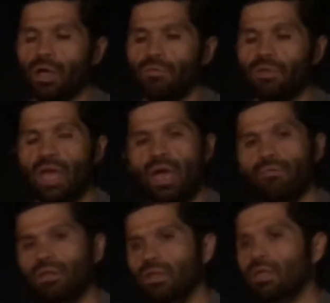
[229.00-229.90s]
If you
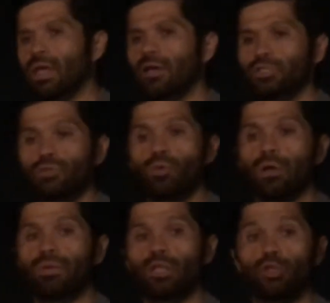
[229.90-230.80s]
have anything else you
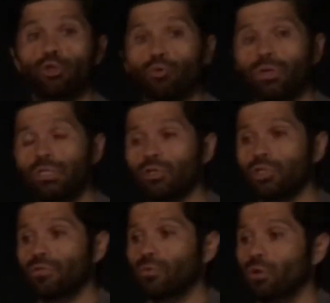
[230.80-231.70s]
want me to do the
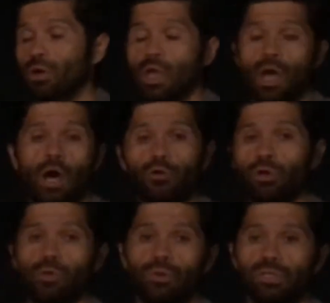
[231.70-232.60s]
research for, I'll
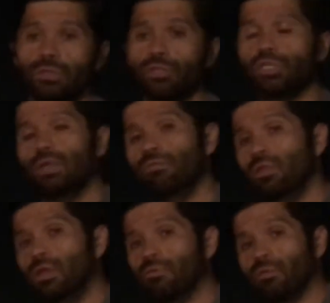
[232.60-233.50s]
do all the research and give you
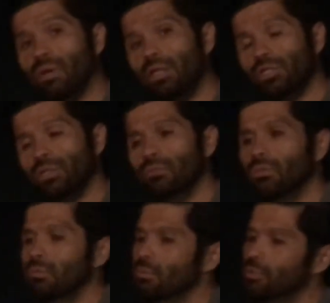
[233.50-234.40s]
the information.
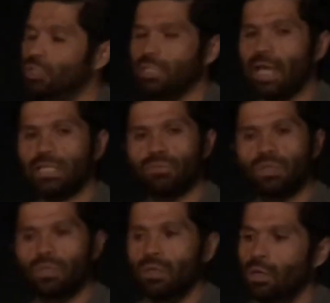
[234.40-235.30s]
Just ask
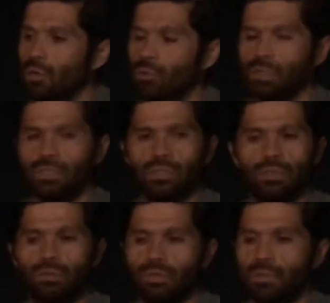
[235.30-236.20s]
me what to
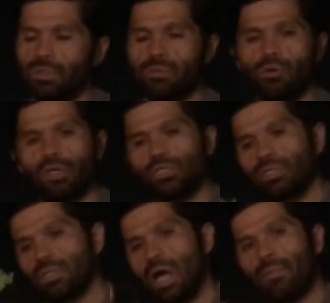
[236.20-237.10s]
do, give me some
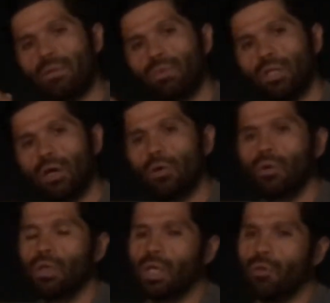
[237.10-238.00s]
questions, comment below,
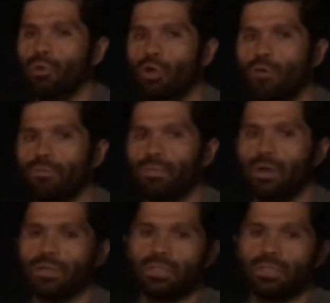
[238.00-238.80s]
and we'll go from there.